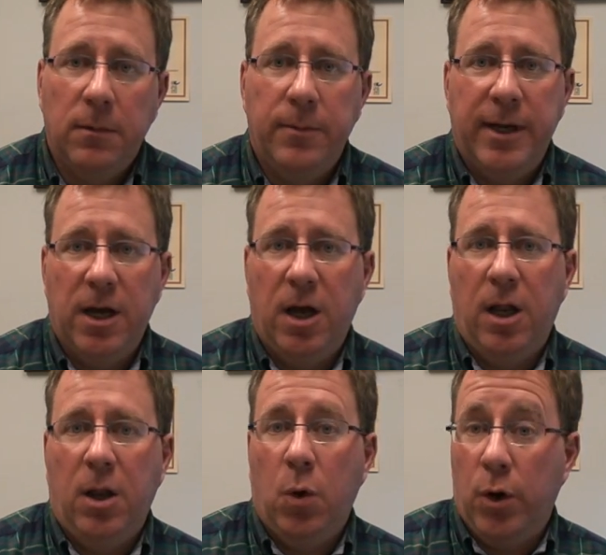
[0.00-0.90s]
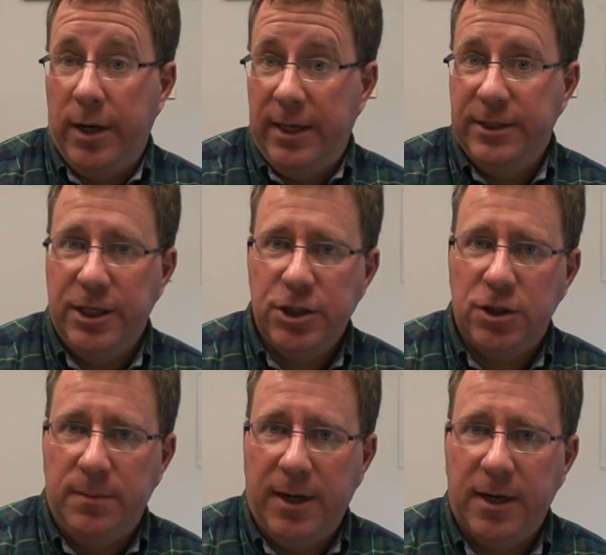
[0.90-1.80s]
what we call
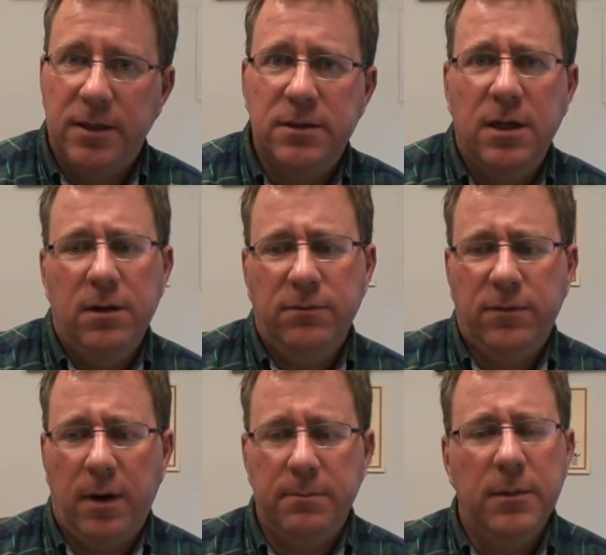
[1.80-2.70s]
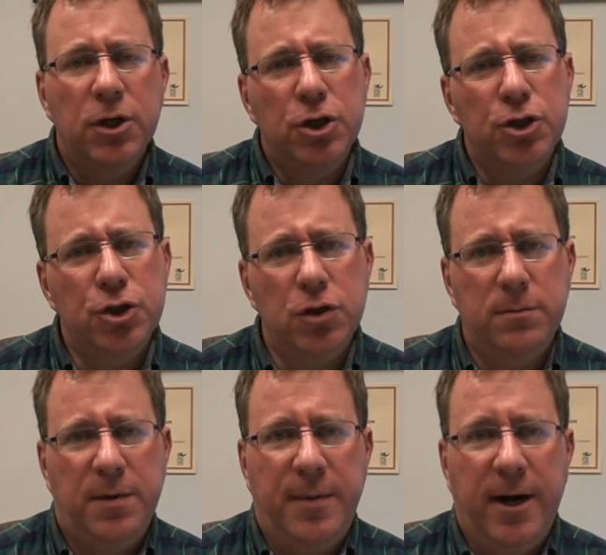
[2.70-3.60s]
organizational markets, from
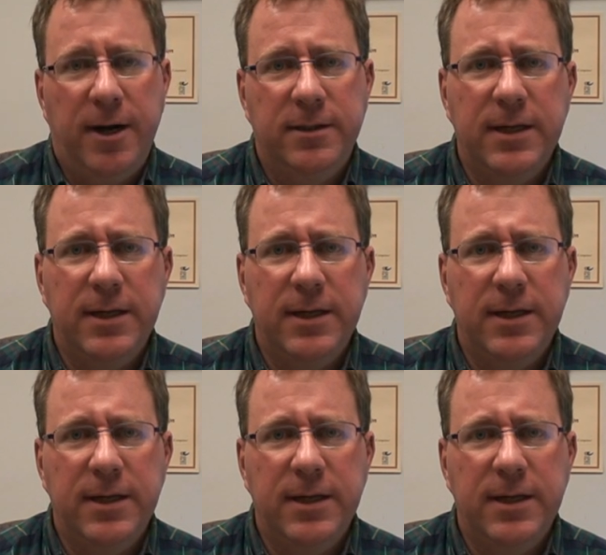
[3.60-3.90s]
consumer markets?